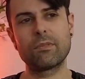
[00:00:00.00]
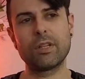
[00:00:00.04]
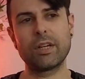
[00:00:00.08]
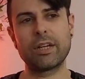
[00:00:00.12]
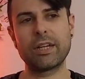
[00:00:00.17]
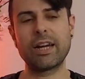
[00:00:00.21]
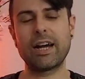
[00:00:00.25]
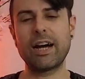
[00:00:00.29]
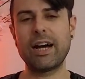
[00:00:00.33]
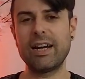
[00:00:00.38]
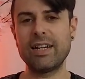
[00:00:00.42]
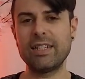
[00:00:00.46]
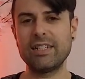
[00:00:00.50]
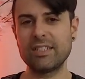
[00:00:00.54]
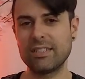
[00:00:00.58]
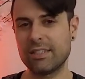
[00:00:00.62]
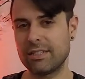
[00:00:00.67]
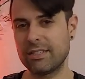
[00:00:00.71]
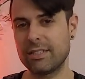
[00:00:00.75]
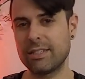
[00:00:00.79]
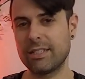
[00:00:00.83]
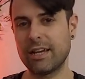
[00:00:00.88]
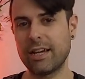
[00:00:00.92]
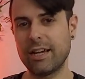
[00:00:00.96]
high
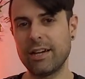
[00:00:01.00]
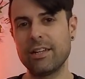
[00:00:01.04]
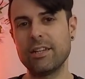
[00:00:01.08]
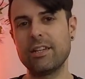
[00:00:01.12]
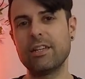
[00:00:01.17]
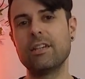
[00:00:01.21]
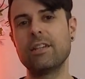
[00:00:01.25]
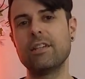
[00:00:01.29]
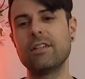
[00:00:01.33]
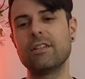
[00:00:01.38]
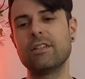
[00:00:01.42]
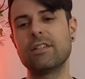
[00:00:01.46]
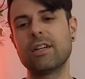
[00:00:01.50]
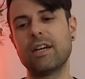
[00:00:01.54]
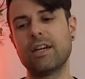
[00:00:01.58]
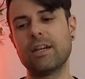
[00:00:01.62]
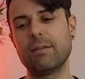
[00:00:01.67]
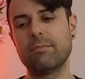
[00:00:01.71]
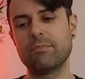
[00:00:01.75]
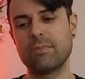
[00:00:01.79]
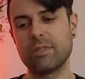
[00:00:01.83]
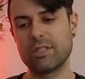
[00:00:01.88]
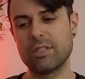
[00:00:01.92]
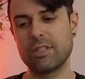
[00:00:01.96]
society
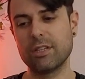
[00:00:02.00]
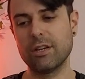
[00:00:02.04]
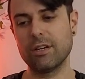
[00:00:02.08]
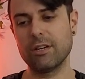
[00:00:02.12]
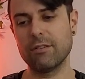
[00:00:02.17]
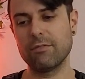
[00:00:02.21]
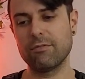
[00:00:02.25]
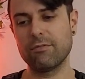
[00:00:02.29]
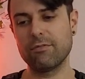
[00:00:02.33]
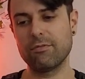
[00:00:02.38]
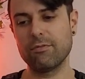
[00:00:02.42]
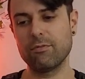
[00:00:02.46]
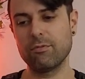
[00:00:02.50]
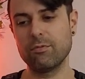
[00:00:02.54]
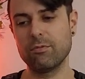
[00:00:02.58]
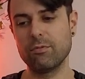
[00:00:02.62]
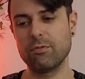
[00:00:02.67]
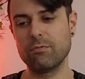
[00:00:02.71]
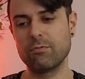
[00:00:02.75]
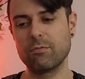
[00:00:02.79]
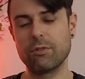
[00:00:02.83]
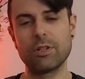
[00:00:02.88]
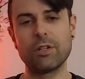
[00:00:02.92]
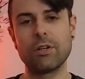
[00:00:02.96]
type stuff,
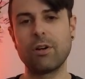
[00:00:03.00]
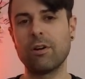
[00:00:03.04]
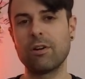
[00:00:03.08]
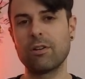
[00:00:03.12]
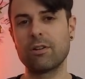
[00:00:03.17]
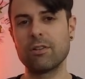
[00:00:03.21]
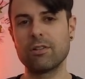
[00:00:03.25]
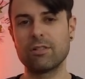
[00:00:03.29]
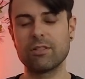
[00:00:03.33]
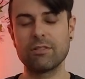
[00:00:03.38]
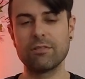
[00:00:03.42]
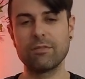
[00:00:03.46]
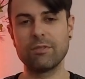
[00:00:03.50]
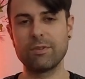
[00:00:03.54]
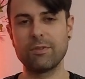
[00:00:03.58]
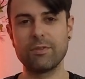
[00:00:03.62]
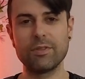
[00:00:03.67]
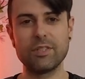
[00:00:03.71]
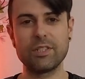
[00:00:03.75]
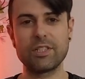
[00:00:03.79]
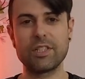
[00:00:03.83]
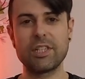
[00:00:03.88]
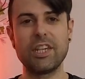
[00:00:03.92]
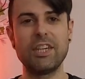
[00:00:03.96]
regardless of if
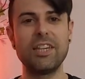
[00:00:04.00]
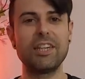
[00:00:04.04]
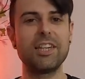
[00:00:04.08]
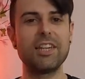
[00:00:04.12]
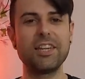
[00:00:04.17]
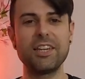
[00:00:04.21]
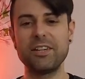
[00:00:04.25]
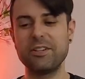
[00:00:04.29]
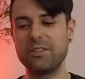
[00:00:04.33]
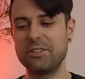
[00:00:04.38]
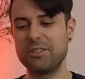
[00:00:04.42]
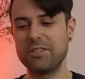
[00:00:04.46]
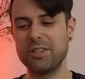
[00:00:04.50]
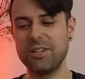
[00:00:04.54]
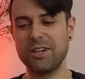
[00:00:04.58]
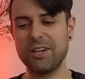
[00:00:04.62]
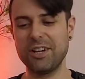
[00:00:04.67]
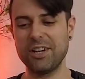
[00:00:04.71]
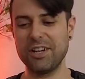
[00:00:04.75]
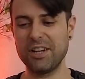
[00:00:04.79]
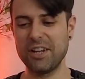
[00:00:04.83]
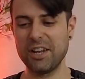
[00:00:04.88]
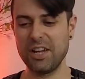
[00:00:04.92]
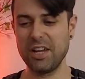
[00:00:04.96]
it's kinky or
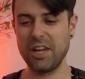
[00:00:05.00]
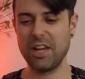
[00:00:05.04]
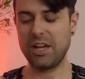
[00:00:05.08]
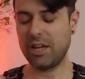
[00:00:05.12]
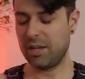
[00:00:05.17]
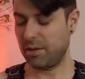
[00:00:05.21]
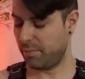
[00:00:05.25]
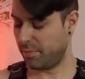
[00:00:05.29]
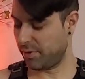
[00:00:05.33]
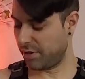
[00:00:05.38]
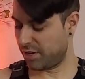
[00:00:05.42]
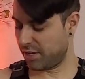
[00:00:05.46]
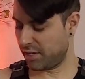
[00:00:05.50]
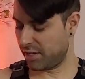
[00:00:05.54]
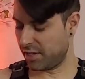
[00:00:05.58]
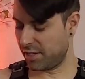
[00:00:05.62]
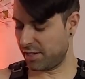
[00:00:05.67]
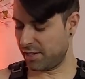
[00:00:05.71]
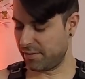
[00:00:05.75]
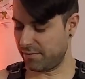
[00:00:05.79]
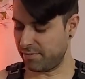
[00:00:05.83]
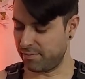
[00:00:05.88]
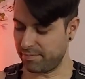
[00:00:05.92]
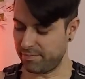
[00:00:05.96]
not. But
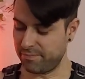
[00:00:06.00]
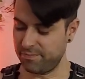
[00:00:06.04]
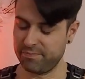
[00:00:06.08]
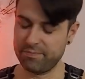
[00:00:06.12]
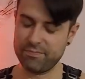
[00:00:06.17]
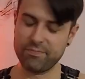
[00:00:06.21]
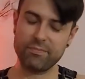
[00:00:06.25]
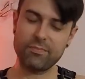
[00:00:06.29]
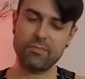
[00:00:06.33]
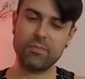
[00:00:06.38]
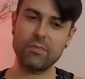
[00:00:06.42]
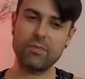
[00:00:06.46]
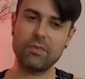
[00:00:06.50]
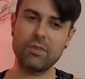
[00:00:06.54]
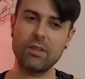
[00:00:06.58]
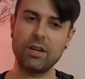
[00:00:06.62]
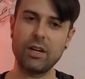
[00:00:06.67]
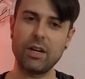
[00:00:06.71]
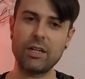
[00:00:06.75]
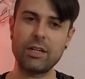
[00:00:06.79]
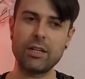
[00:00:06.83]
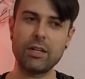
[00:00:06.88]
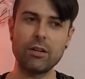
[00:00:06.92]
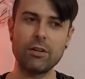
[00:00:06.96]
I
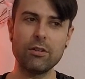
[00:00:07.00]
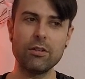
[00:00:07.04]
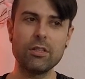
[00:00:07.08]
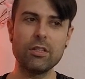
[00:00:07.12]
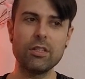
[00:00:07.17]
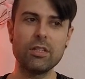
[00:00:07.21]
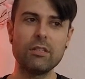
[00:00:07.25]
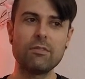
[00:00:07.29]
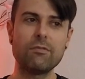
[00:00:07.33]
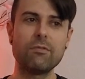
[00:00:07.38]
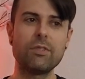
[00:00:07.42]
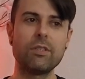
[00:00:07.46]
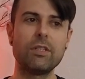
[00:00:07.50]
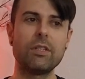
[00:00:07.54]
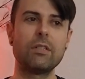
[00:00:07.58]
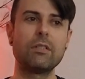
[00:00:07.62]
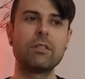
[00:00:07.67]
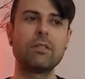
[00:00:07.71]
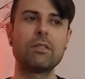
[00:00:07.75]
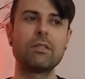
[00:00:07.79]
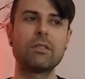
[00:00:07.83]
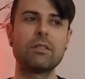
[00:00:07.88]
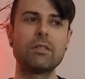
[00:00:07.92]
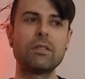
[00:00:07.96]
go to the
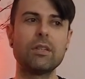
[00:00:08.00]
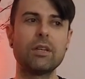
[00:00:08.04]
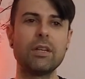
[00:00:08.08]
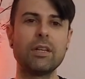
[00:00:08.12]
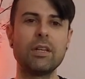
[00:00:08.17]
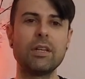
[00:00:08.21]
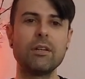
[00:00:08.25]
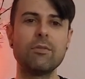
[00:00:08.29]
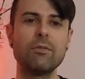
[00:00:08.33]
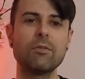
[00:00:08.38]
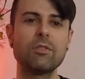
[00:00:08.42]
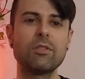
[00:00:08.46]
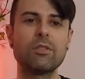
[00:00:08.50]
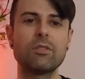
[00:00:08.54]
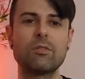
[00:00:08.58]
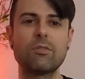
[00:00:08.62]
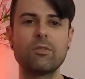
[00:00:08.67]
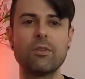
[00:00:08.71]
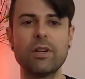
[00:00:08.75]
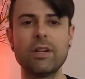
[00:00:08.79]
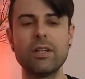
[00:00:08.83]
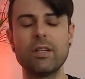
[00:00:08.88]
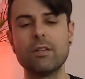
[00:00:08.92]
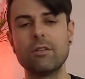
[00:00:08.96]
event and it was
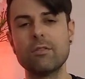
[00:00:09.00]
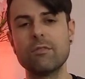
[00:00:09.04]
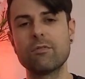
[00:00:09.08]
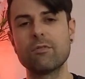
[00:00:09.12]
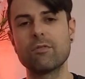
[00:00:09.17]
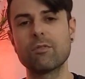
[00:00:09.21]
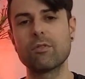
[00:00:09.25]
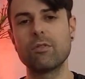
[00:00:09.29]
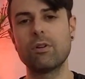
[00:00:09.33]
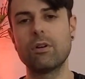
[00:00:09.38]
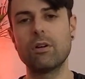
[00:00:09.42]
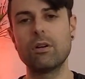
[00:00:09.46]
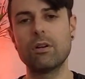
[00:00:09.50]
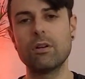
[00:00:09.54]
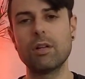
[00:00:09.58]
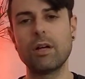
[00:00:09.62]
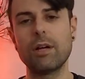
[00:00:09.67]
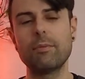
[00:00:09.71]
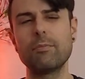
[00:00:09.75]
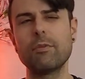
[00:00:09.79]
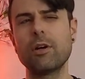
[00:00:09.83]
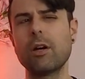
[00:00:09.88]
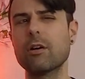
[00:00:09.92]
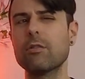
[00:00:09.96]
great overall.
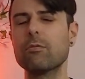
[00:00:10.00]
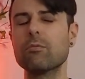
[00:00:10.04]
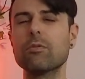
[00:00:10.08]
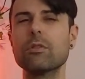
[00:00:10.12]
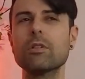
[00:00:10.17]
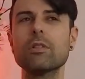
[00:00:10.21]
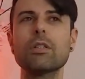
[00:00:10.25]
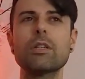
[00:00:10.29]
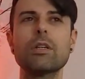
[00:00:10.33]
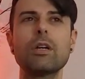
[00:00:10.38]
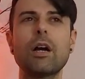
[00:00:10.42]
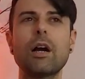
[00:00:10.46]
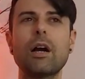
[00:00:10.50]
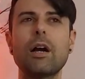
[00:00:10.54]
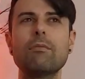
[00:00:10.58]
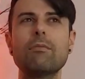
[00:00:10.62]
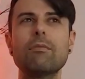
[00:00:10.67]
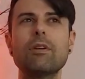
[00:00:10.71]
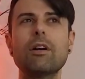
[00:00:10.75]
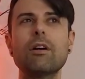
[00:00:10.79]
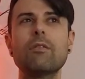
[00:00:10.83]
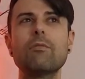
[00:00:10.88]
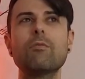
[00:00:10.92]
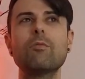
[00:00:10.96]
I'm
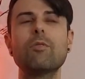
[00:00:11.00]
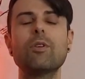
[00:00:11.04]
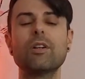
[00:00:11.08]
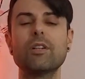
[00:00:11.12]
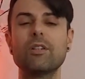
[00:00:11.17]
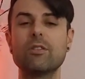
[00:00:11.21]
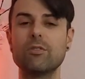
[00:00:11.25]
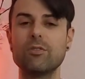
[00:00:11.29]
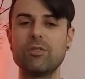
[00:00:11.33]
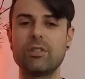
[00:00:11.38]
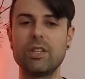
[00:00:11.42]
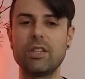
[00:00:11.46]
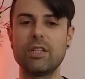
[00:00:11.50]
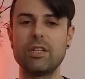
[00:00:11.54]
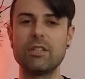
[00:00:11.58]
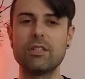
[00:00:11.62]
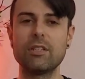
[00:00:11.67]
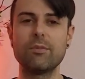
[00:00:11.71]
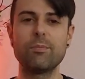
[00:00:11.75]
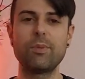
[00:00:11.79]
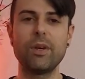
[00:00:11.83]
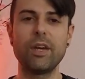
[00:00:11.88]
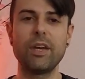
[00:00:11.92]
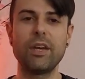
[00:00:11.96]
not one who's into
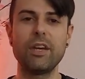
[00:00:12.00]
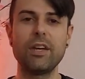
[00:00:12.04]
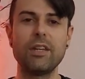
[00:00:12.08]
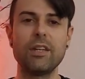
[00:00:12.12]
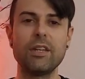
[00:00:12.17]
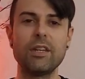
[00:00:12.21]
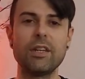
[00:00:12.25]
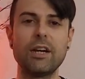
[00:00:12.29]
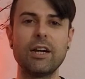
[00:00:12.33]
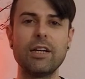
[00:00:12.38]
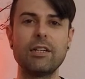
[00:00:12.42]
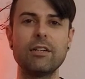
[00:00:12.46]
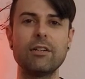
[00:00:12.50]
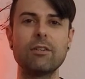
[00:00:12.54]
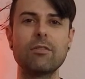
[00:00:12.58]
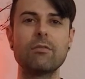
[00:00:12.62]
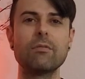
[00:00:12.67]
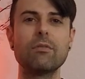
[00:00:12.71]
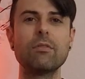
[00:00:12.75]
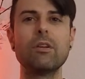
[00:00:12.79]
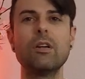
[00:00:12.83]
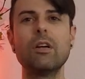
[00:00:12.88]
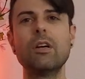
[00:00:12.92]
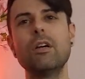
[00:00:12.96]
pain, and I don't
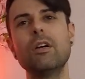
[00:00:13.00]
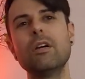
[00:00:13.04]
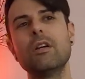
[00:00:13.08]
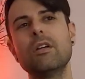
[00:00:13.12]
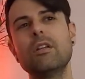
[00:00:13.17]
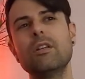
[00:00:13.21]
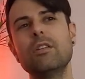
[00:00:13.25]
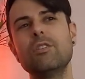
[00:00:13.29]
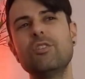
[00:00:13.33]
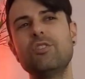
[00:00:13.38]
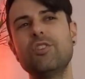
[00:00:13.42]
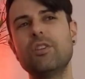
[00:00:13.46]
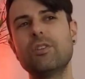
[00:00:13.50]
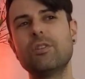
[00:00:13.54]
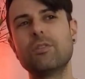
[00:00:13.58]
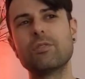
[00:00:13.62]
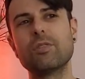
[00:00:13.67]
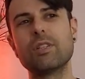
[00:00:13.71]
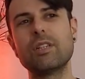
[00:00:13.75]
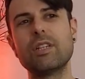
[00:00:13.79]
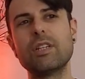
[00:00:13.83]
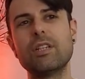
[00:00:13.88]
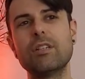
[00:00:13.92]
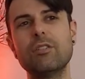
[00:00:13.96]

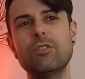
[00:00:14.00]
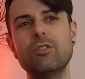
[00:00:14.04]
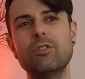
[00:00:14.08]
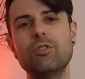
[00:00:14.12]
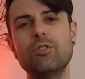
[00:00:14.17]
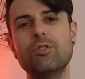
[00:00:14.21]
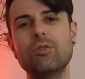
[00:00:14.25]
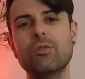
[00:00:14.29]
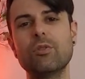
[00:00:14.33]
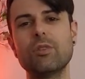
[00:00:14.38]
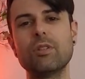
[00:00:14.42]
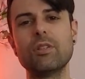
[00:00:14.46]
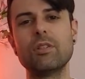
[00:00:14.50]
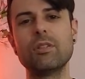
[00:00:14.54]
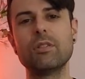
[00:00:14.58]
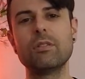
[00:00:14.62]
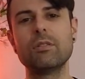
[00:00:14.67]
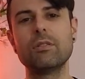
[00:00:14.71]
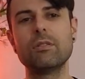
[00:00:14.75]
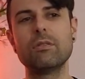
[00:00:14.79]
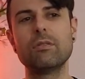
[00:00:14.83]
generally enjoy